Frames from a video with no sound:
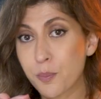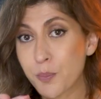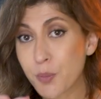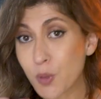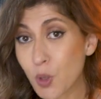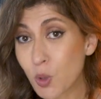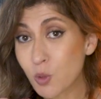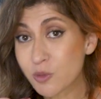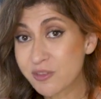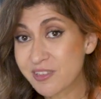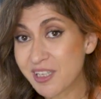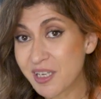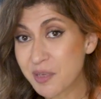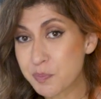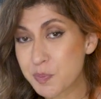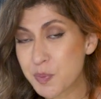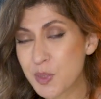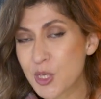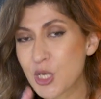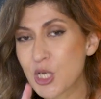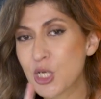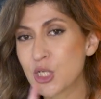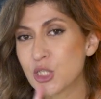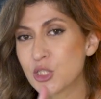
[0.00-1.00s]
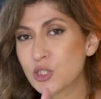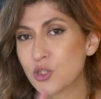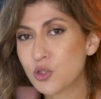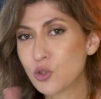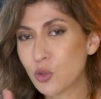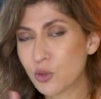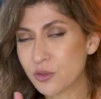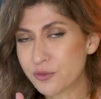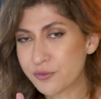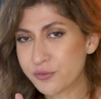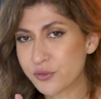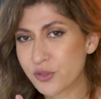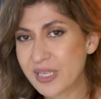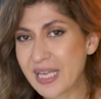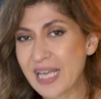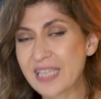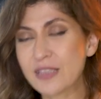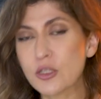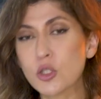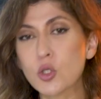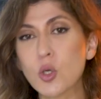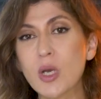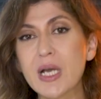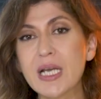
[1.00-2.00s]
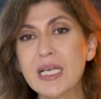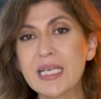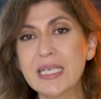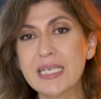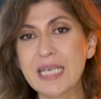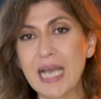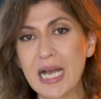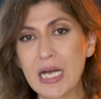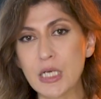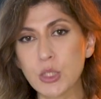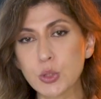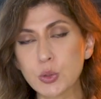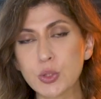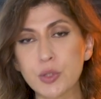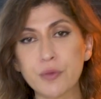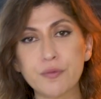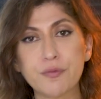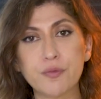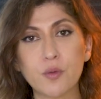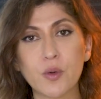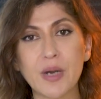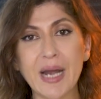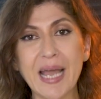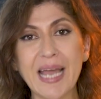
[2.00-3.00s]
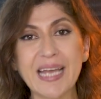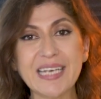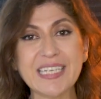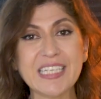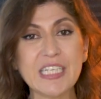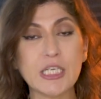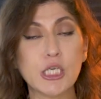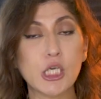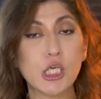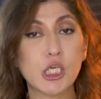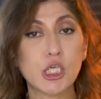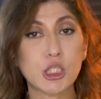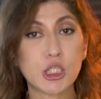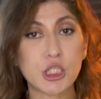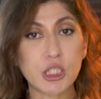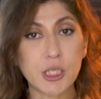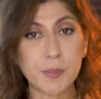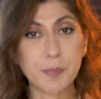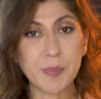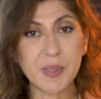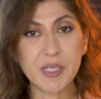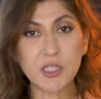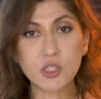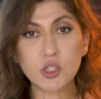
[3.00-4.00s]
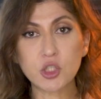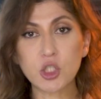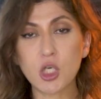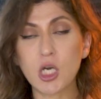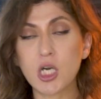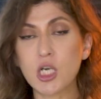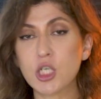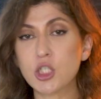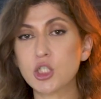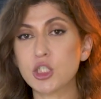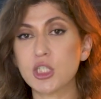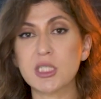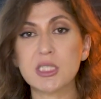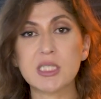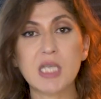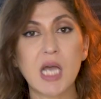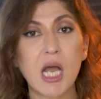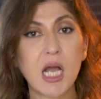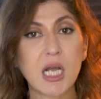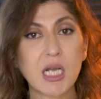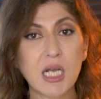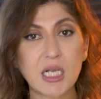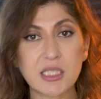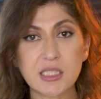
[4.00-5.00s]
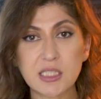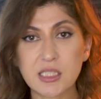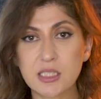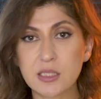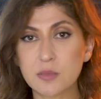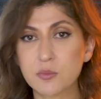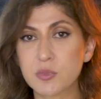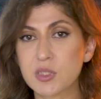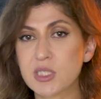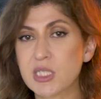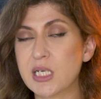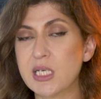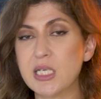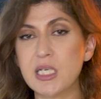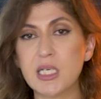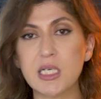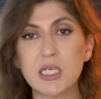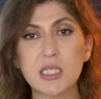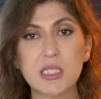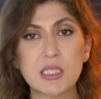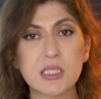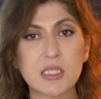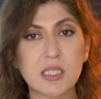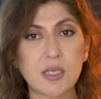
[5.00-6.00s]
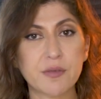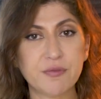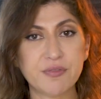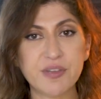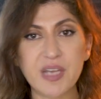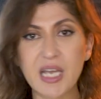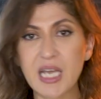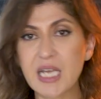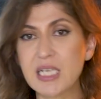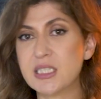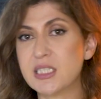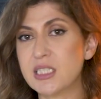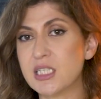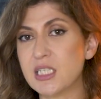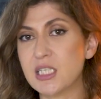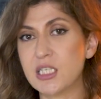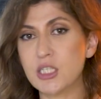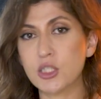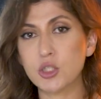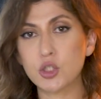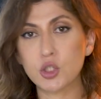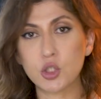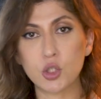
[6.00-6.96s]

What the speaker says: Pro tip, don't forget to account for any shipping charges, customs clearance, VAT,